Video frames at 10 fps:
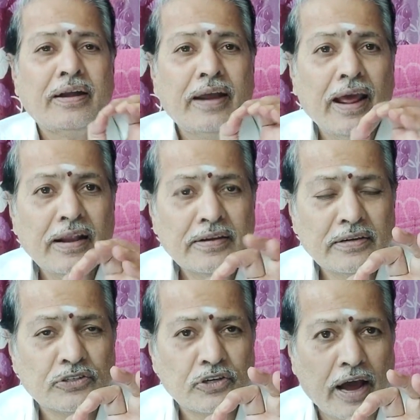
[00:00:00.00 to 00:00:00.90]
Till
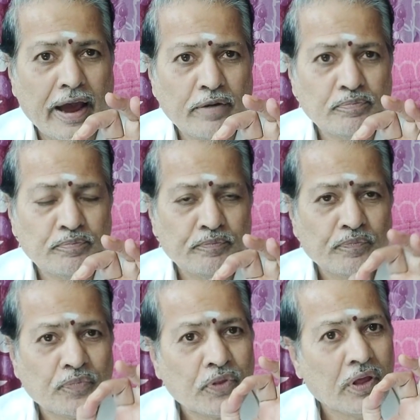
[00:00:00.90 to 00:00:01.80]
such time,
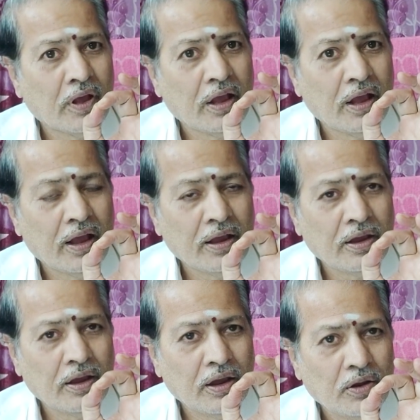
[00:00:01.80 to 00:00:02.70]

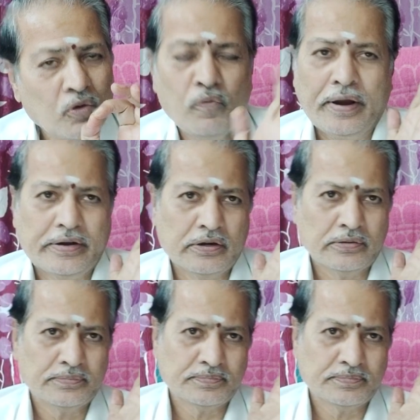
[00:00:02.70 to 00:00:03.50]
you wait.